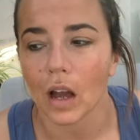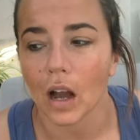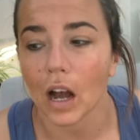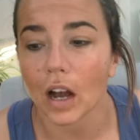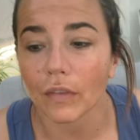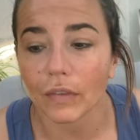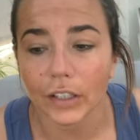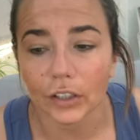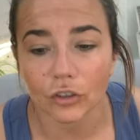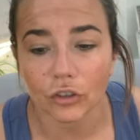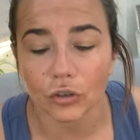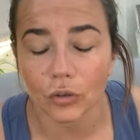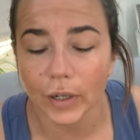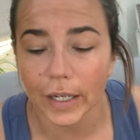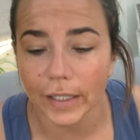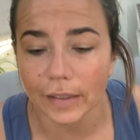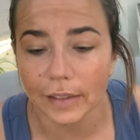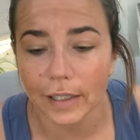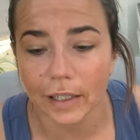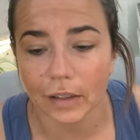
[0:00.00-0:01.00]
I've
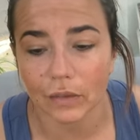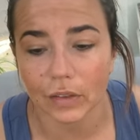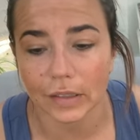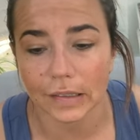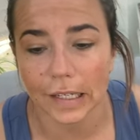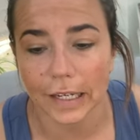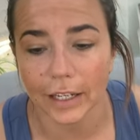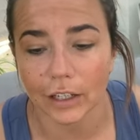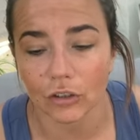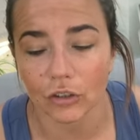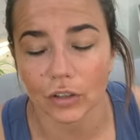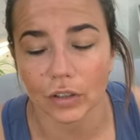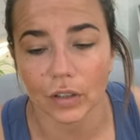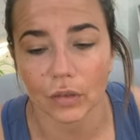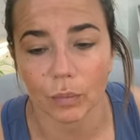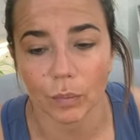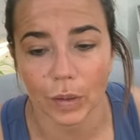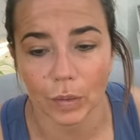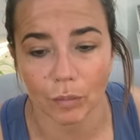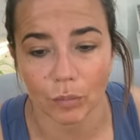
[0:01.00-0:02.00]
enjoyed it. The teachers
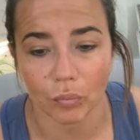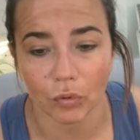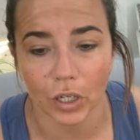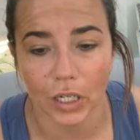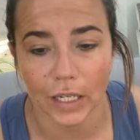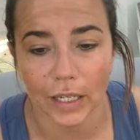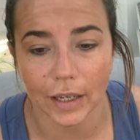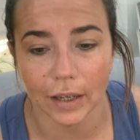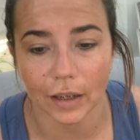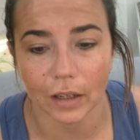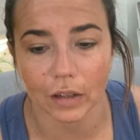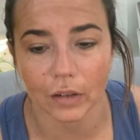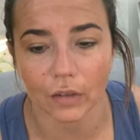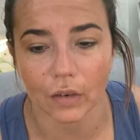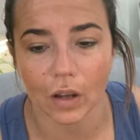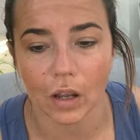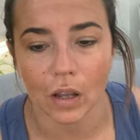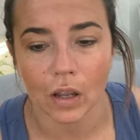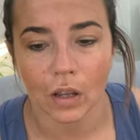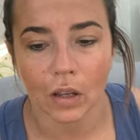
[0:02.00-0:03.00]
have been
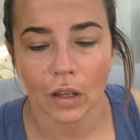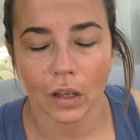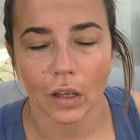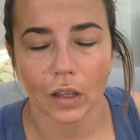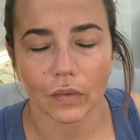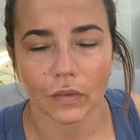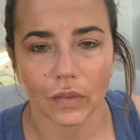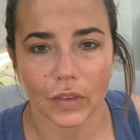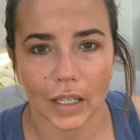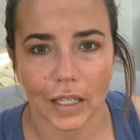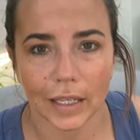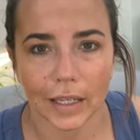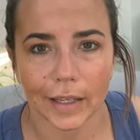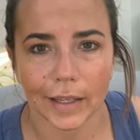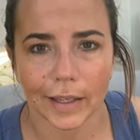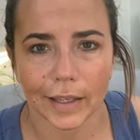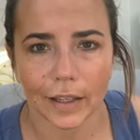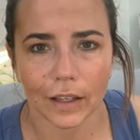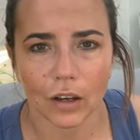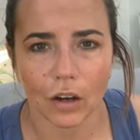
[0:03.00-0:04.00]
brilliant.
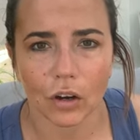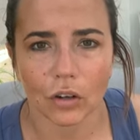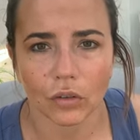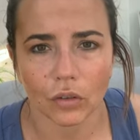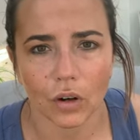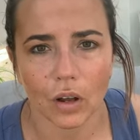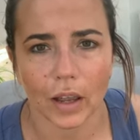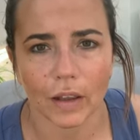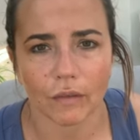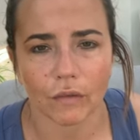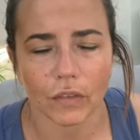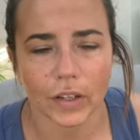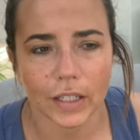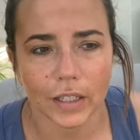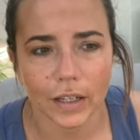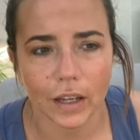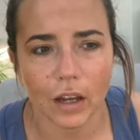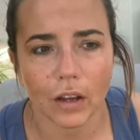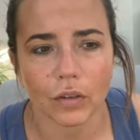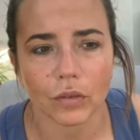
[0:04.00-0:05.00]
The online
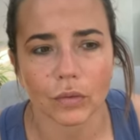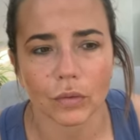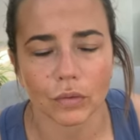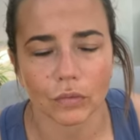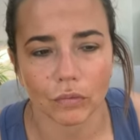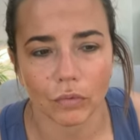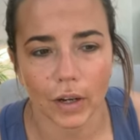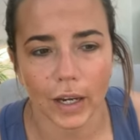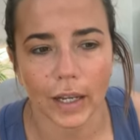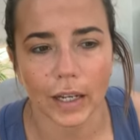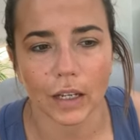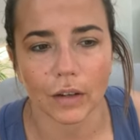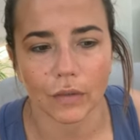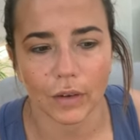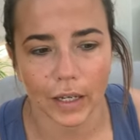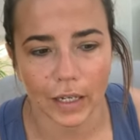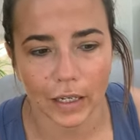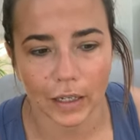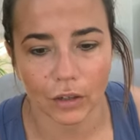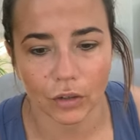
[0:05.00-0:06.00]
videos are really,
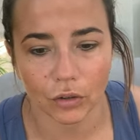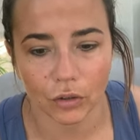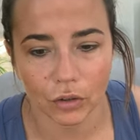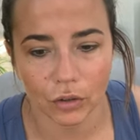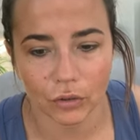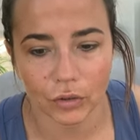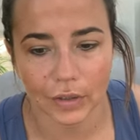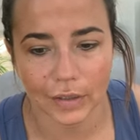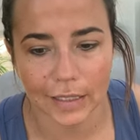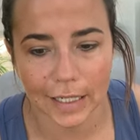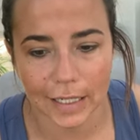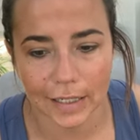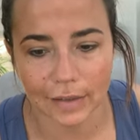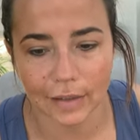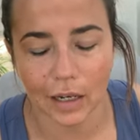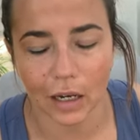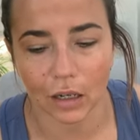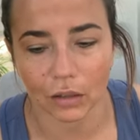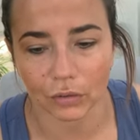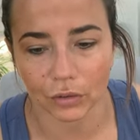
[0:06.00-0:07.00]
really good,
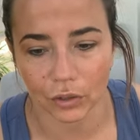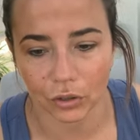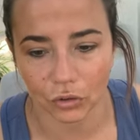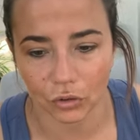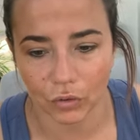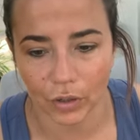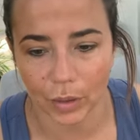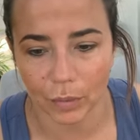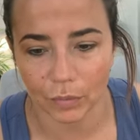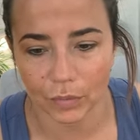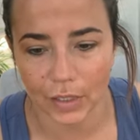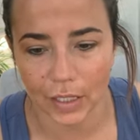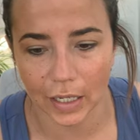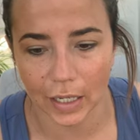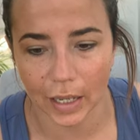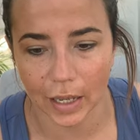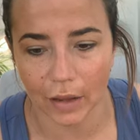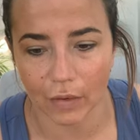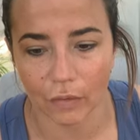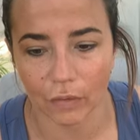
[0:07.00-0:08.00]
detailed,
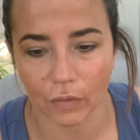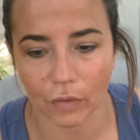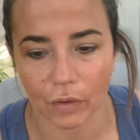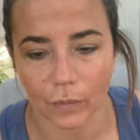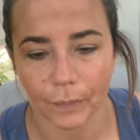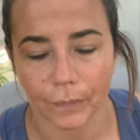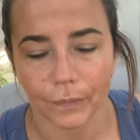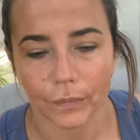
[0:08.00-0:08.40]
descriptive.